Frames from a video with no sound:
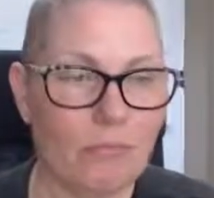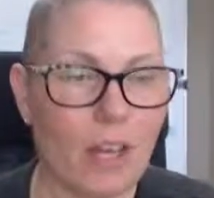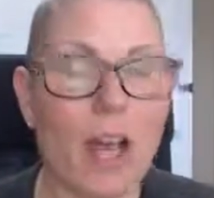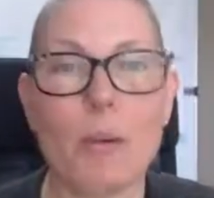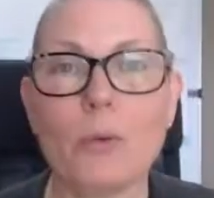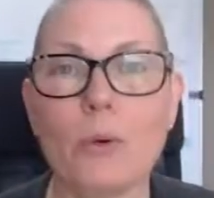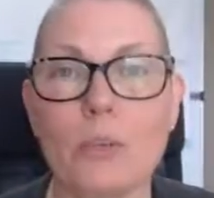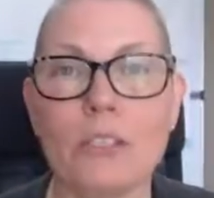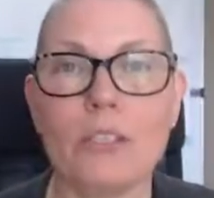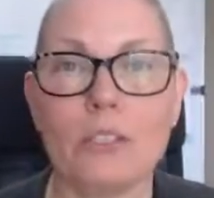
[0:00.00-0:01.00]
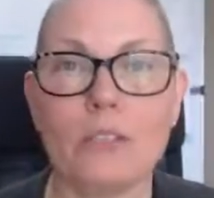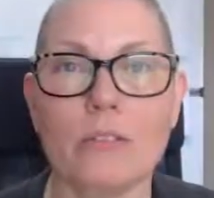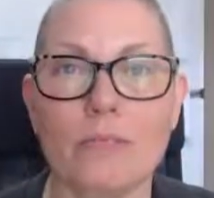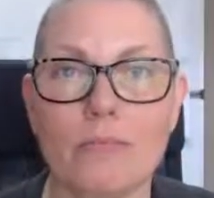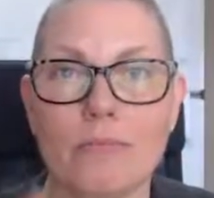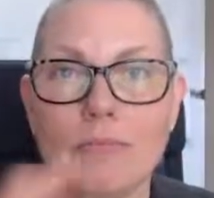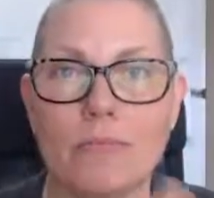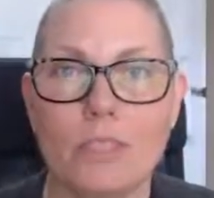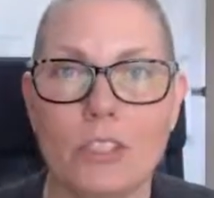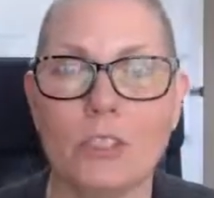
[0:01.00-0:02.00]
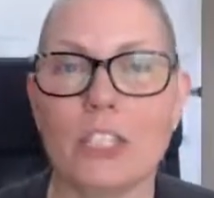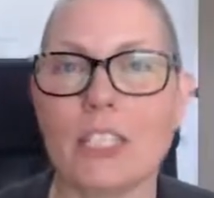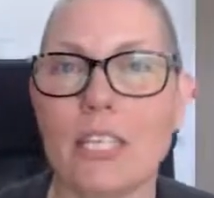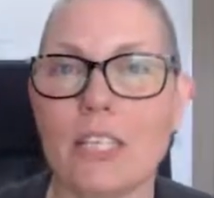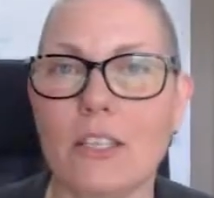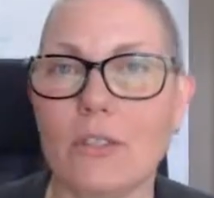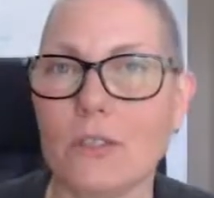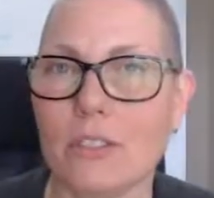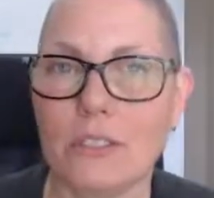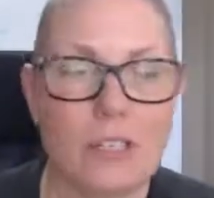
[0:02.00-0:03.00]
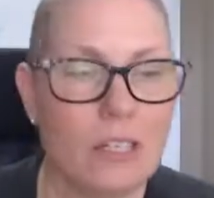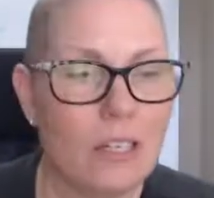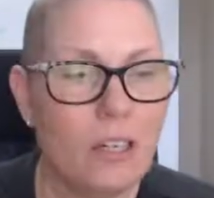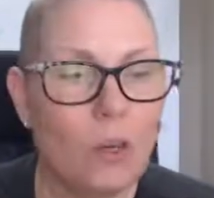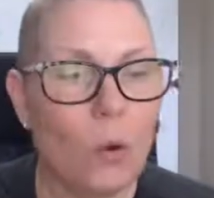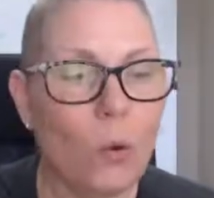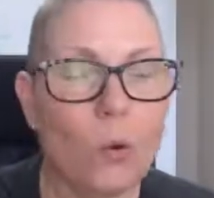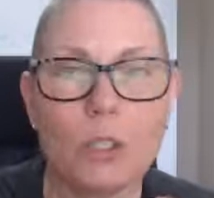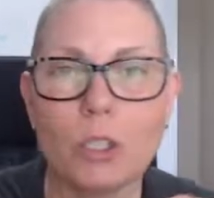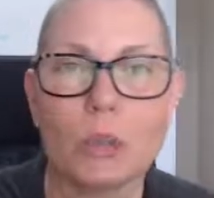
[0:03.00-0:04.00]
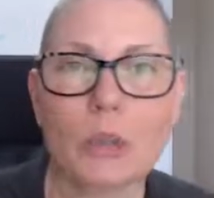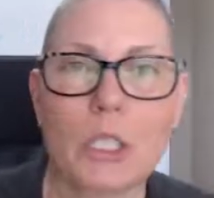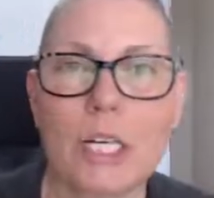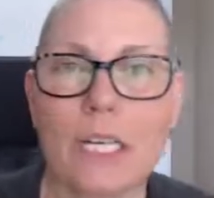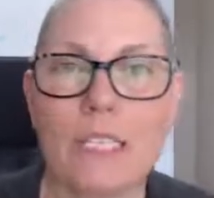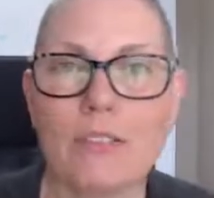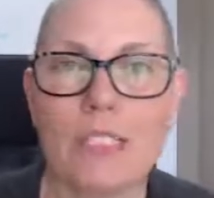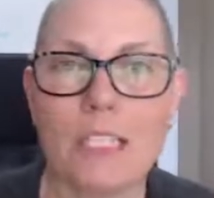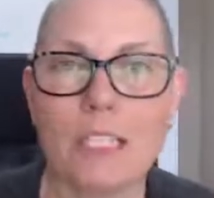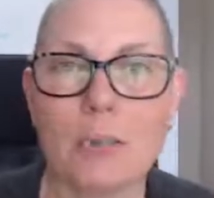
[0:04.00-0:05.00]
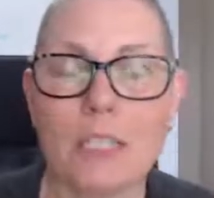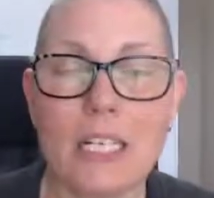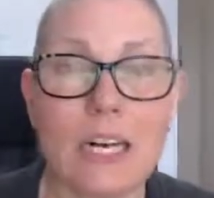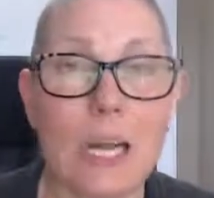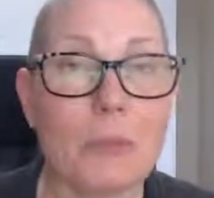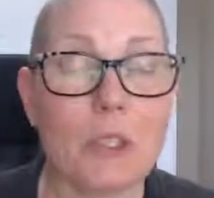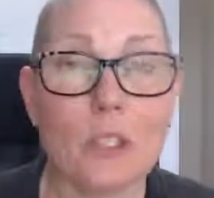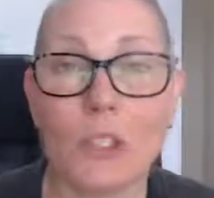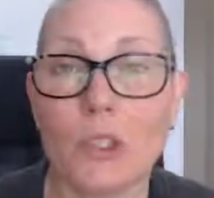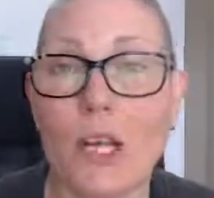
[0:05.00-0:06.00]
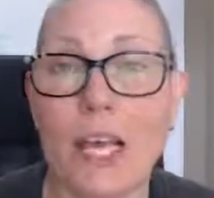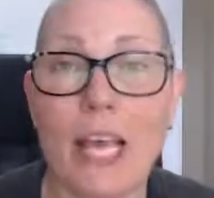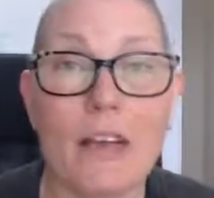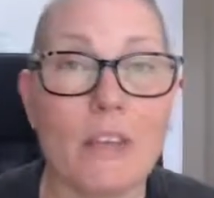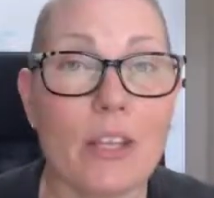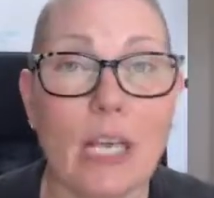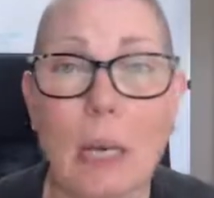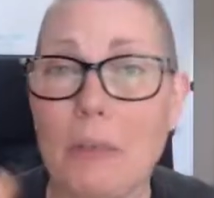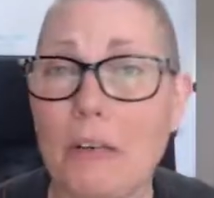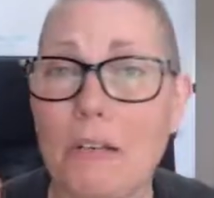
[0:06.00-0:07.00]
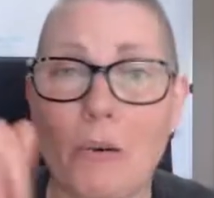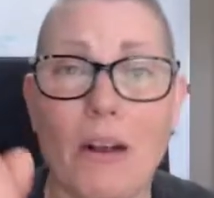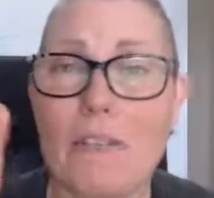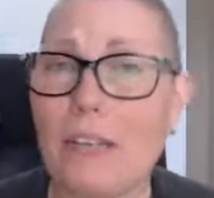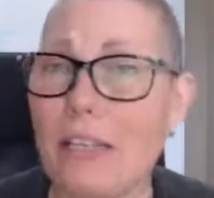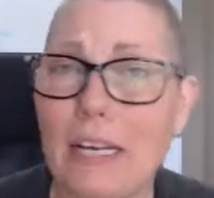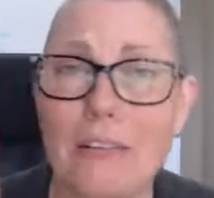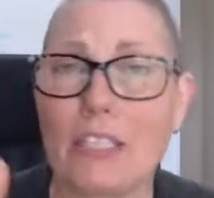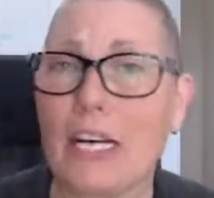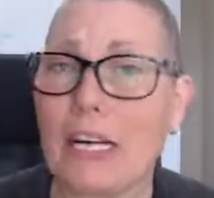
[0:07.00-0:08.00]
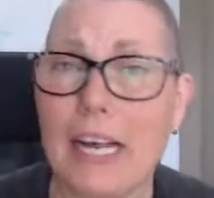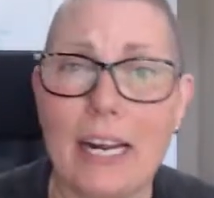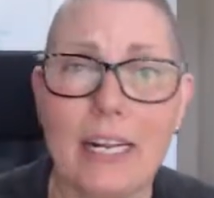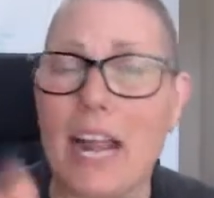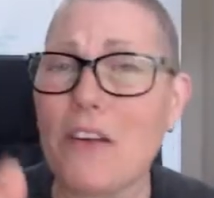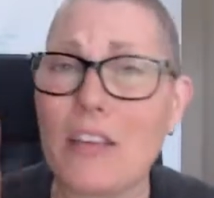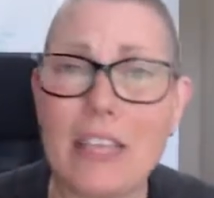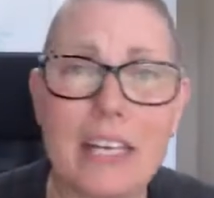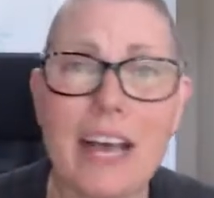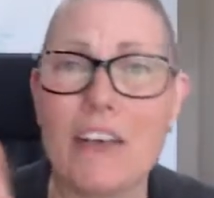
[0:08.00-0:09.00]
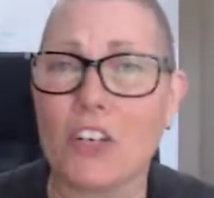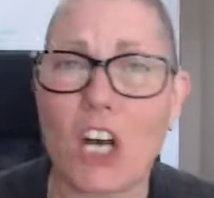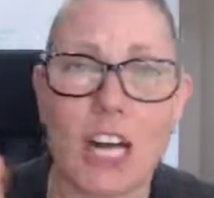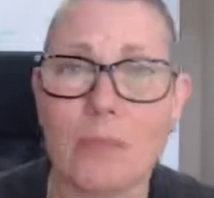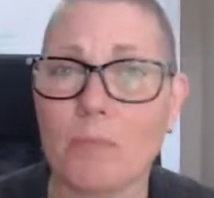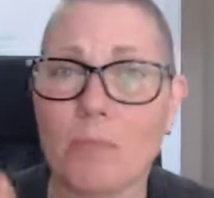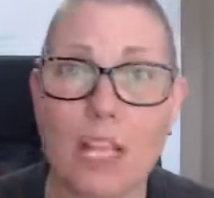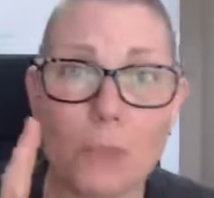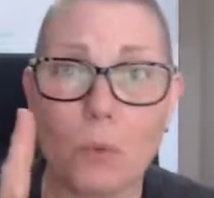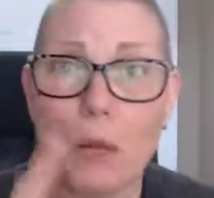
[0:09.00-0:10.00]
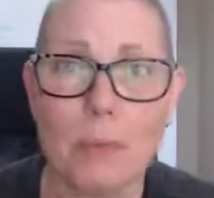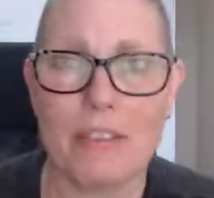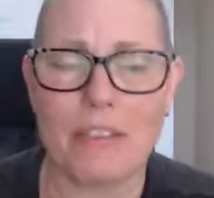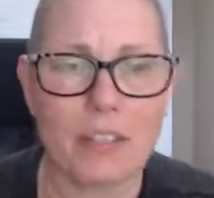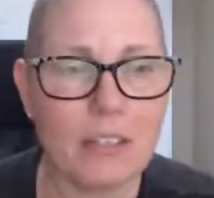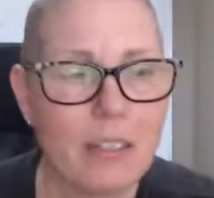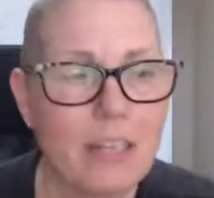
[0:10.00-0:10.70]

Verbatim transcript: I'm going to do just like those old school kinds of salesmen did, and I'm just going to try everything. I'm going to throw everything I've got at it. Everything I've got. That's one method.